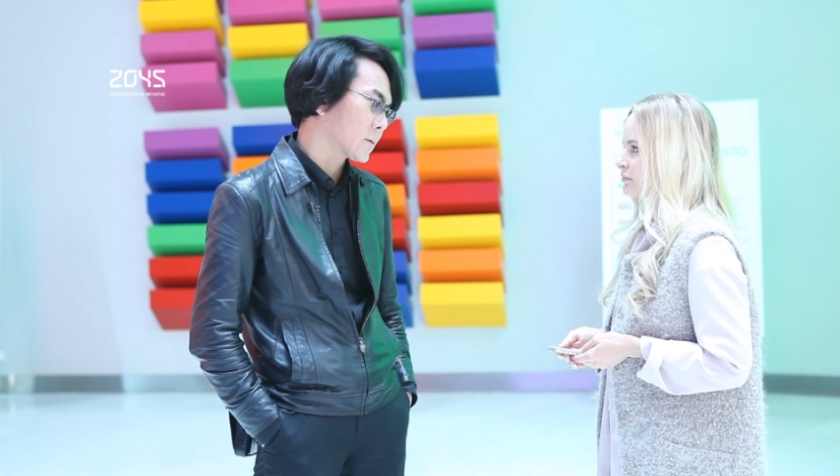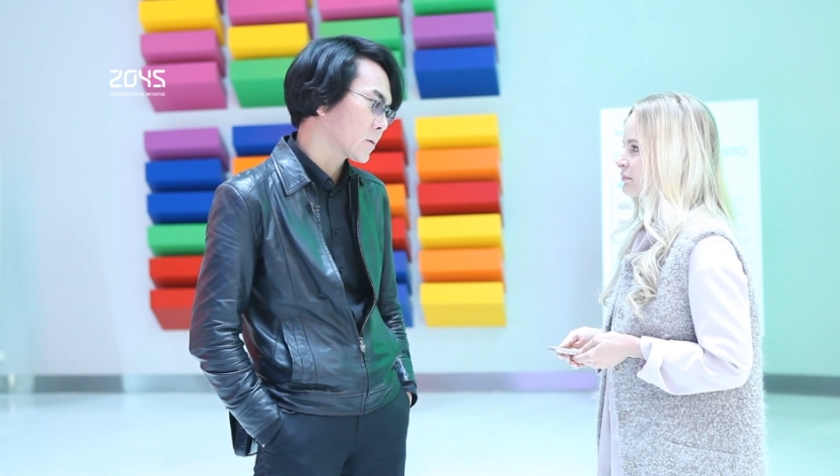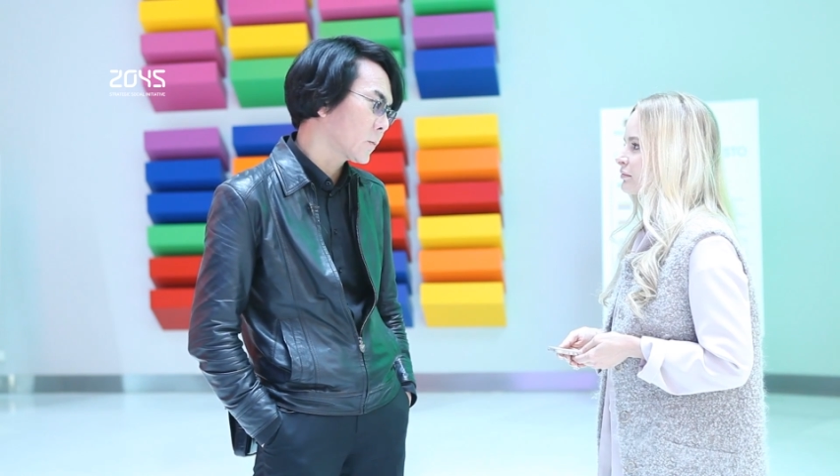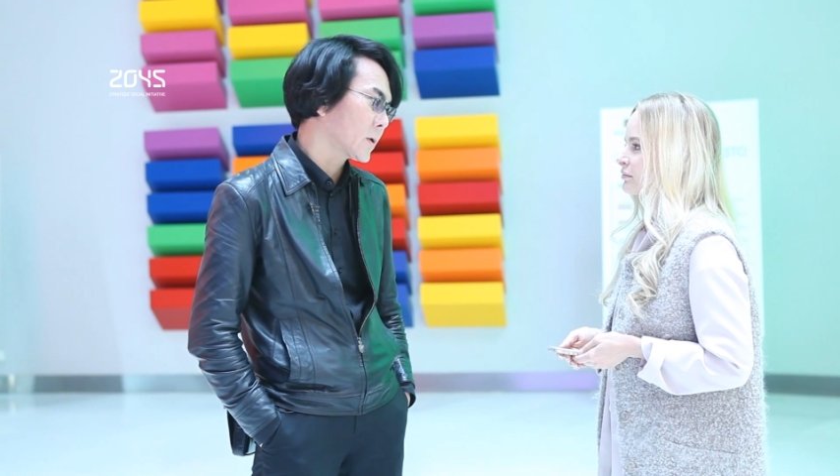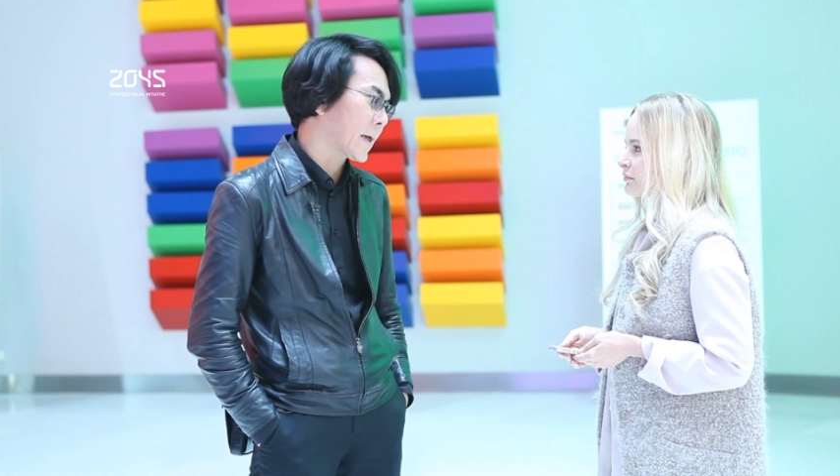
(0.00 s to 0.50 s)

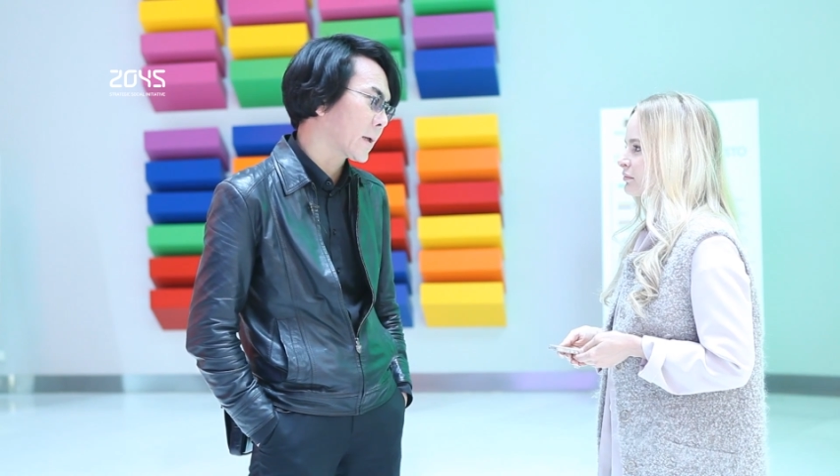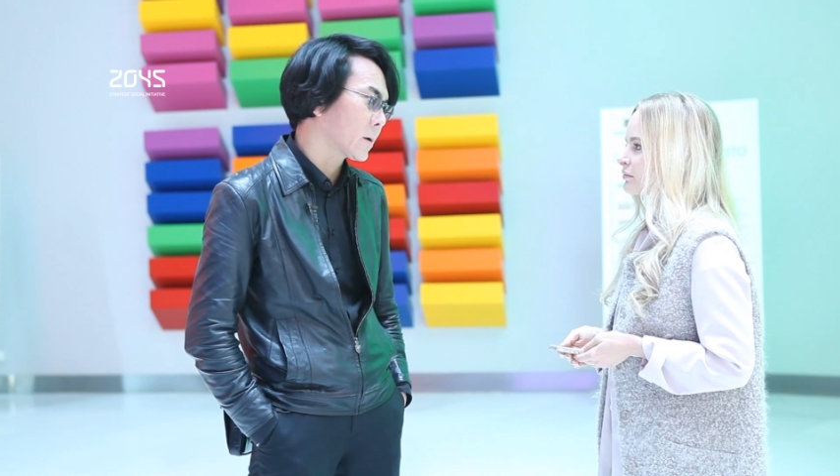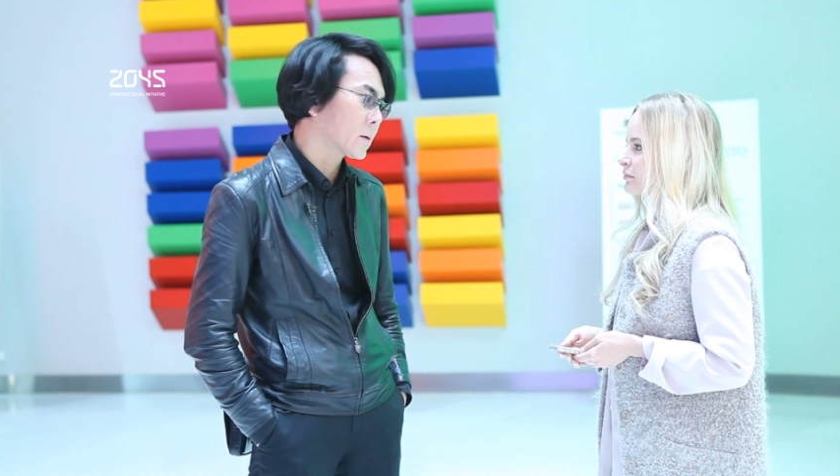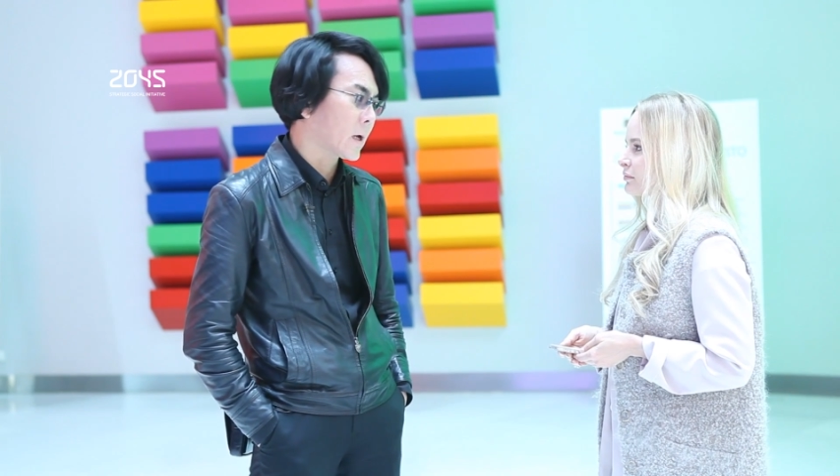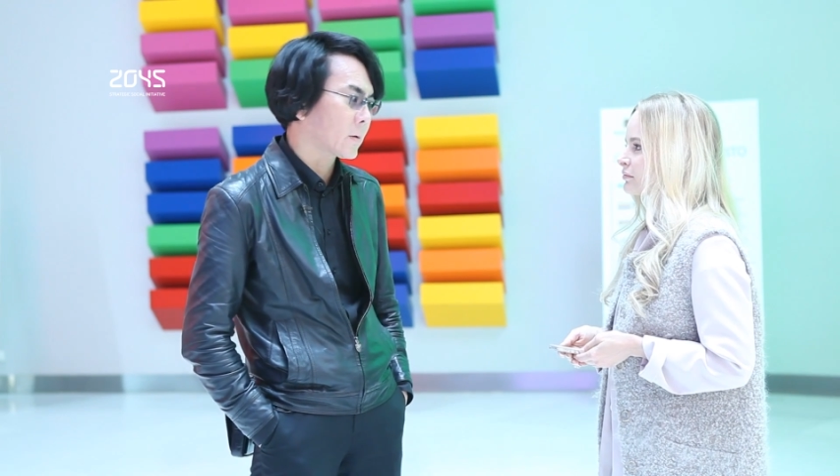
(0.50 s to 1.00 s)
Robot
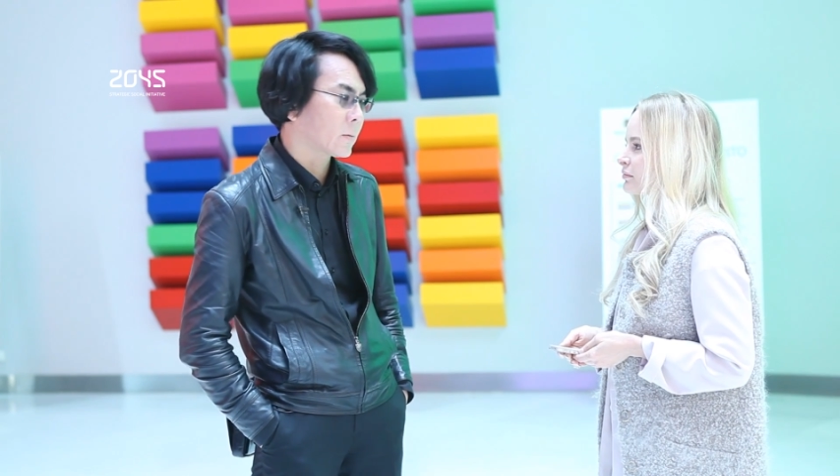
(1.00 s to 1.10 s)
cannot have